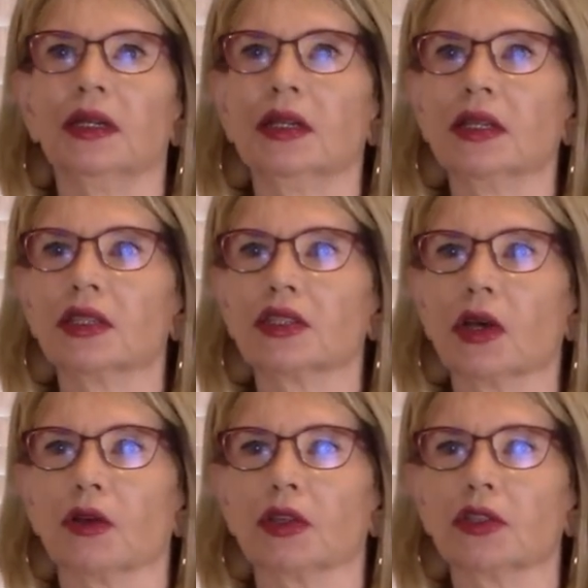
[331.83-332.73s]

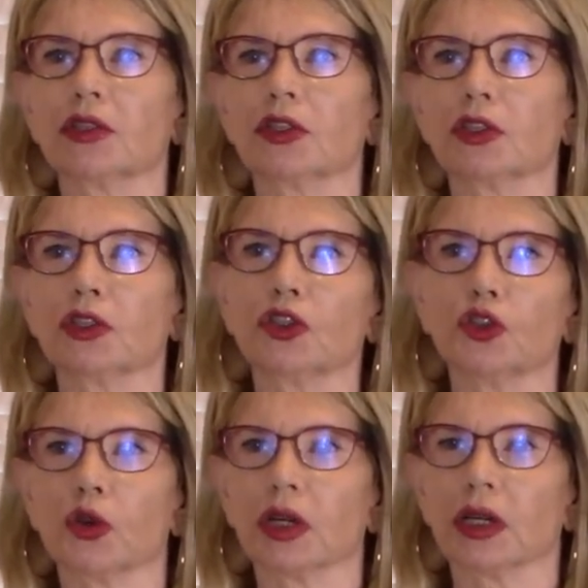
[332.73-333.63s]
So this is just a
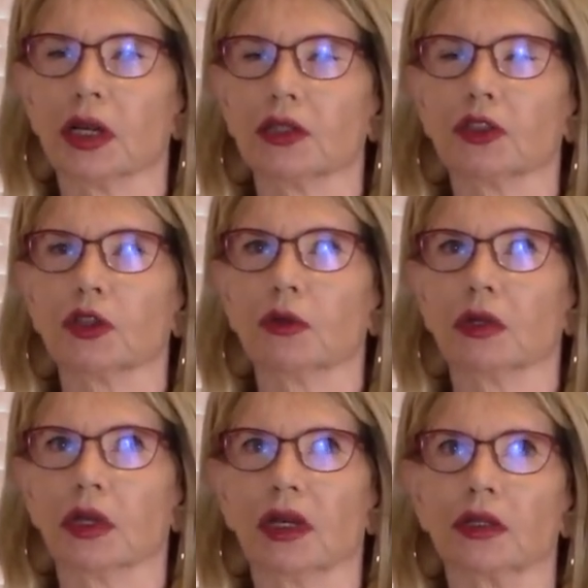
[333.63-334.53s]
shortcut to
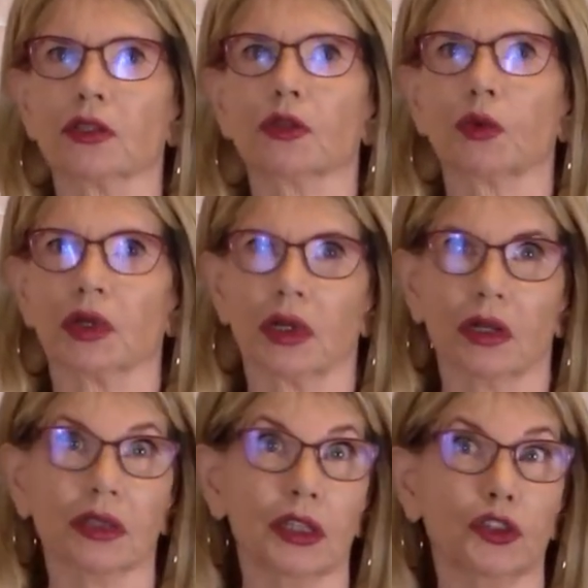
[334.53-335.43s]
the one that
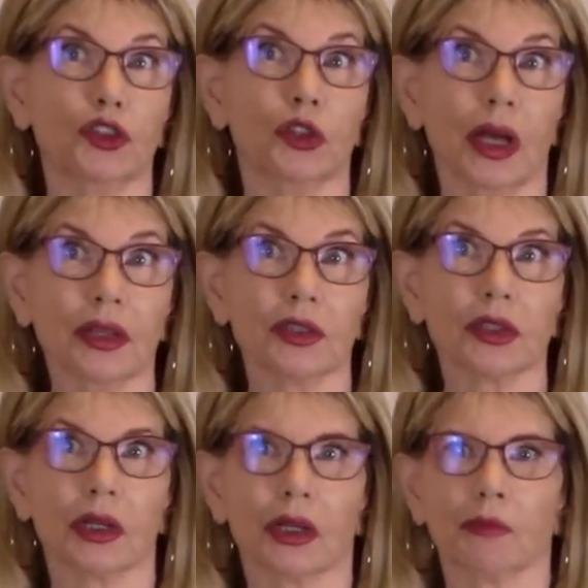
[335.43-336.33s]
I'll teach you next
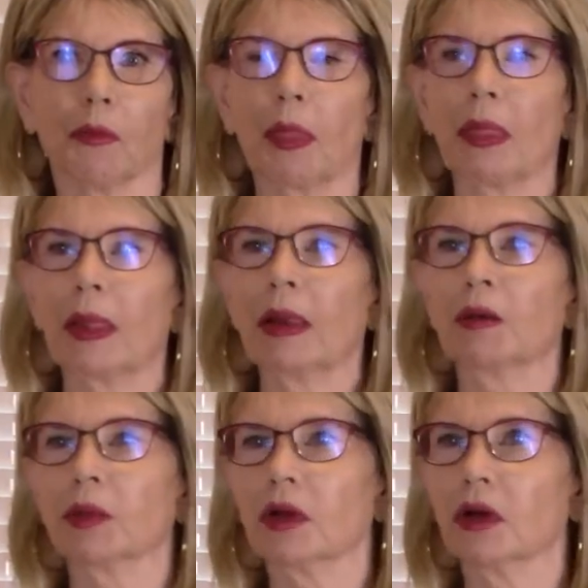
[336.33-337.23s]
time.
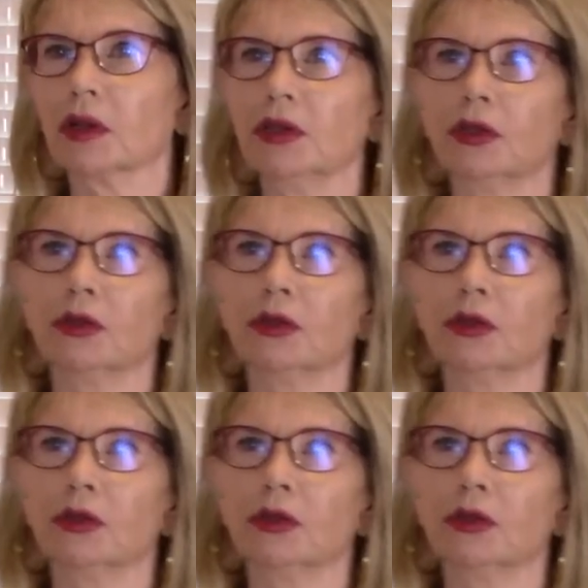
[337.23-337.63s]
But all you do